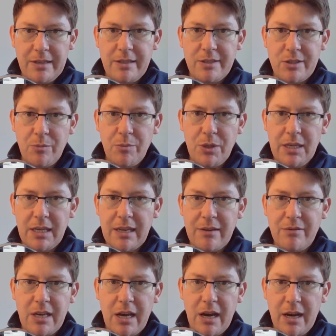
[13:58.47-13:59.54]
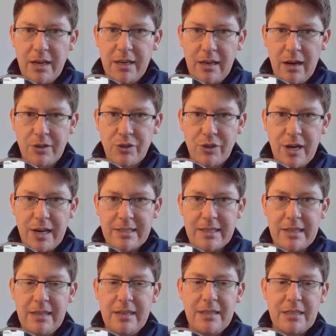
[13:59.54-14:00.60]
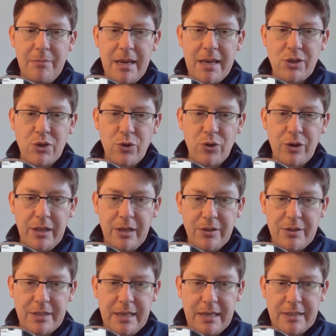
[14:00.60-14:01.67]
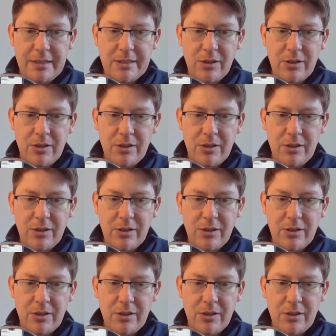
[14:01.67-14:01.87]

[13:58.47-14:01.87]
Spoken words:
something that gives you high contrast to make sure that you see it.